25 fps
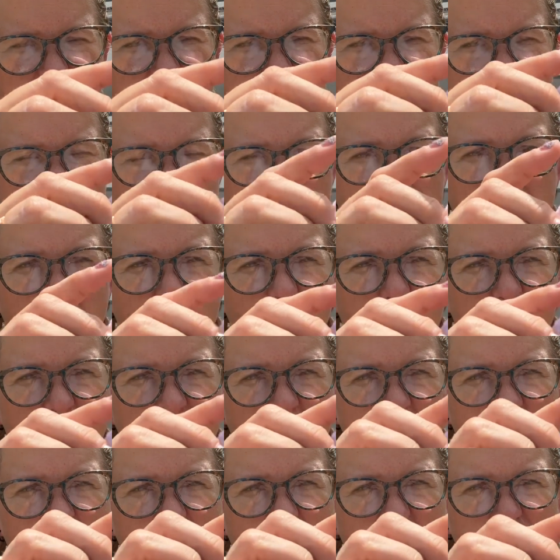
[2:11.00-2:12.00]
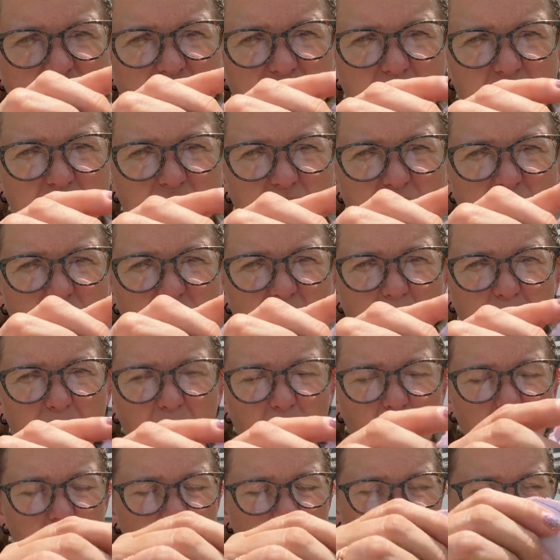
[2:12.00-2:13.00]
tip off, I actually reduce the
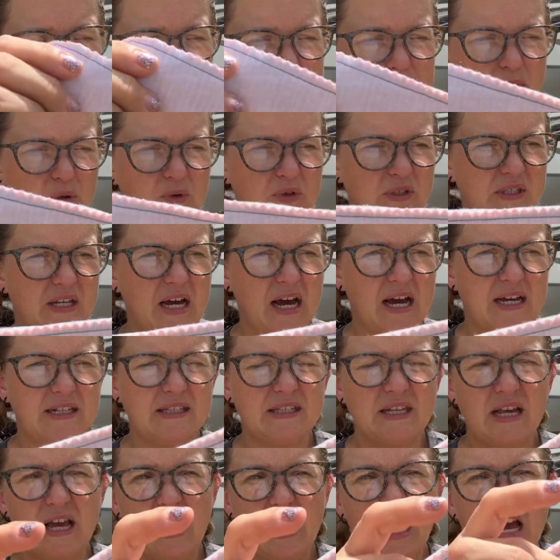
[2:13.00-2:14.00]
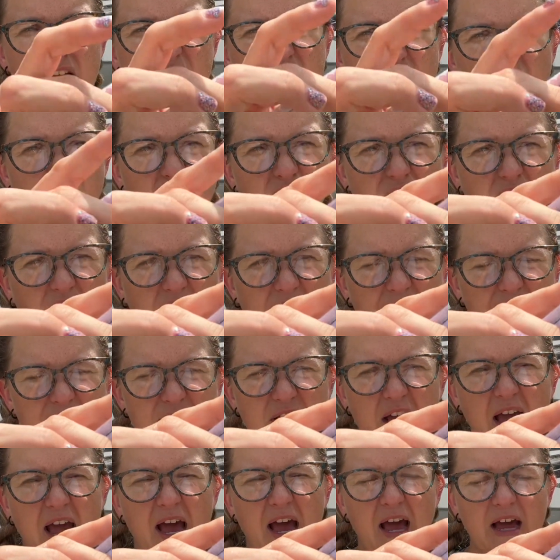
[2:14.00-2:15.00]
bulk on both sides. So there's
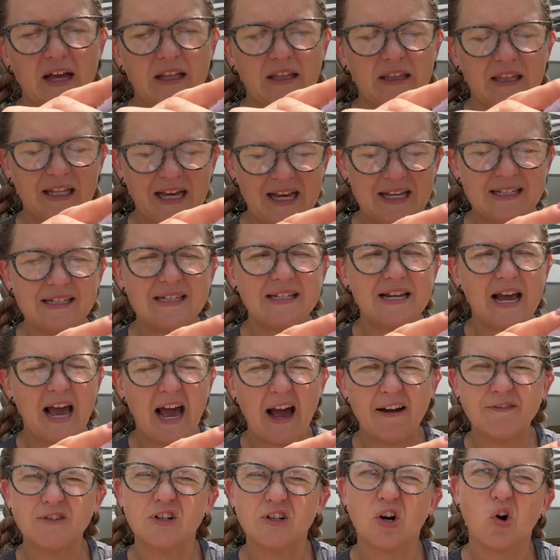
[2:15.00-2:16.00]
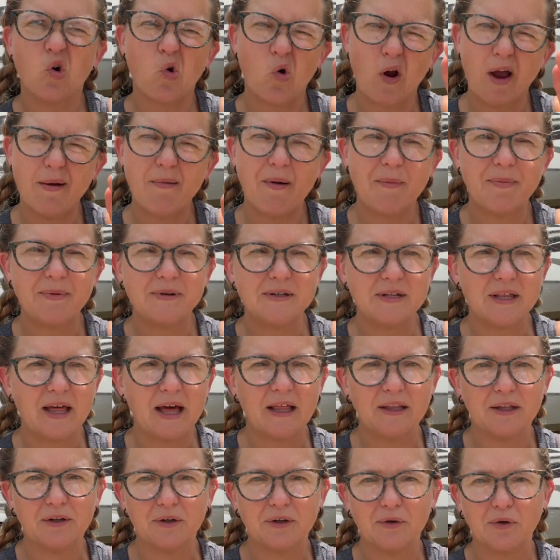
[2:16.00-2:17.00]
less to have to cram up into
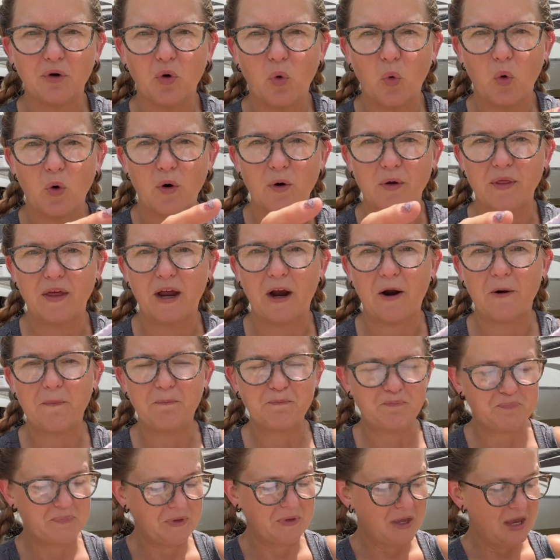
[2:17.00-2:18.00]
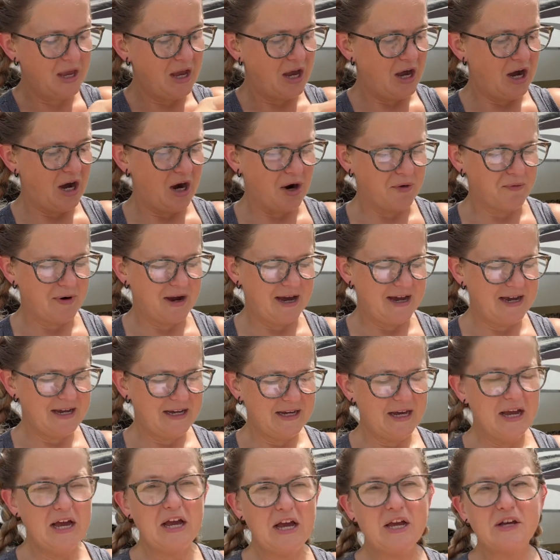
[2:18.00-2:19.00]
that little corner there. All right,
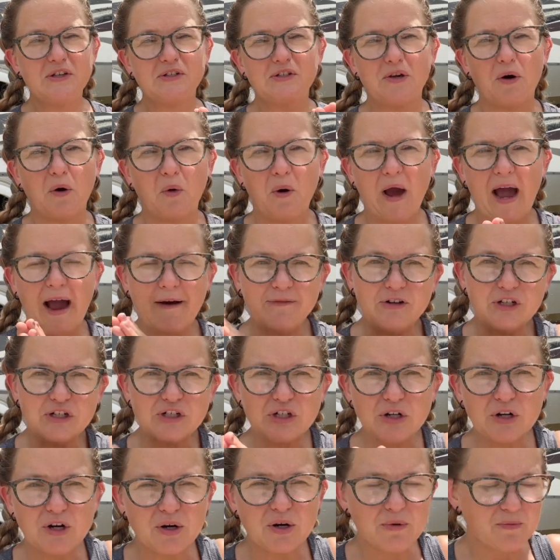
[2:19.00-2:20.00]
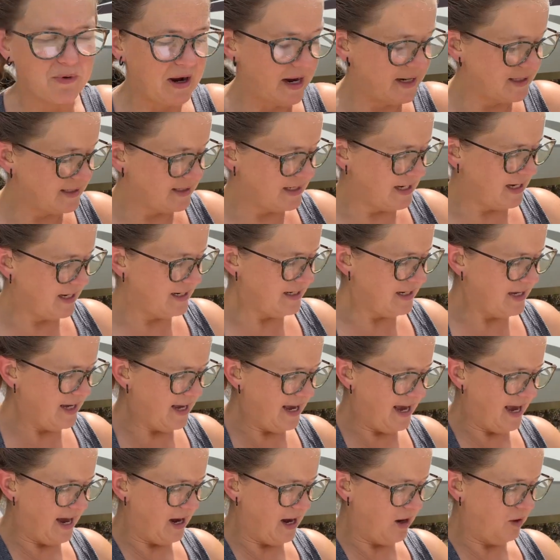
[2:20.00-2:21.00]
so after you turn it right side
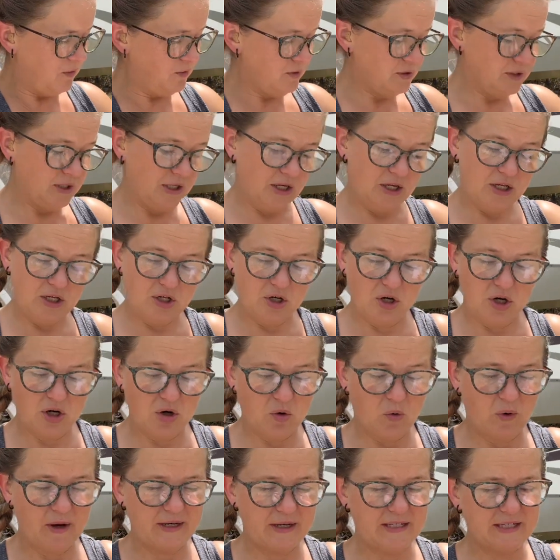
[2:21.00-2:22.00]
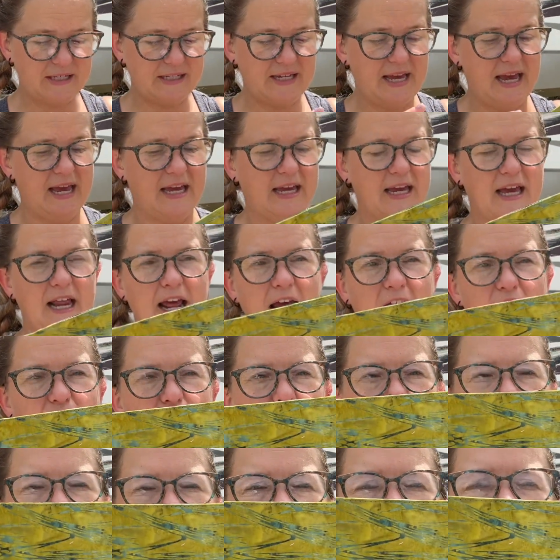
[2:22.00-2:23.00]
out, you're going to take it and
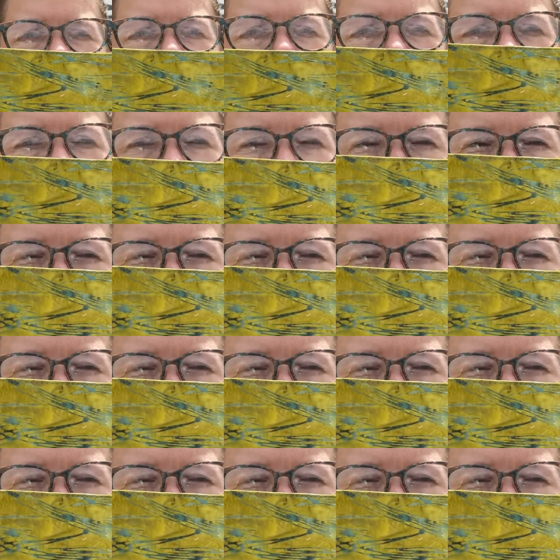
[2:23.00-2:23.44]
you're going